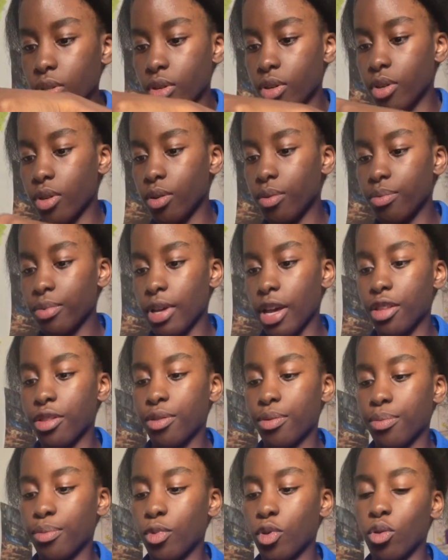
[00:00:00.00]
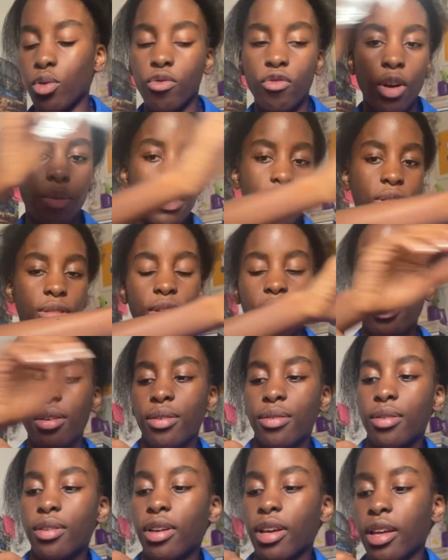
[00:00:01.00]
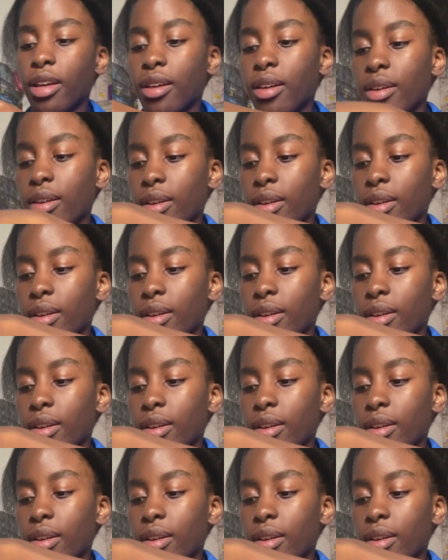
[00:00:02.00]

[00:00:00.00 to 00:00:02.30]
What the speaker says: Oh, there's more rubbish in there. Okay.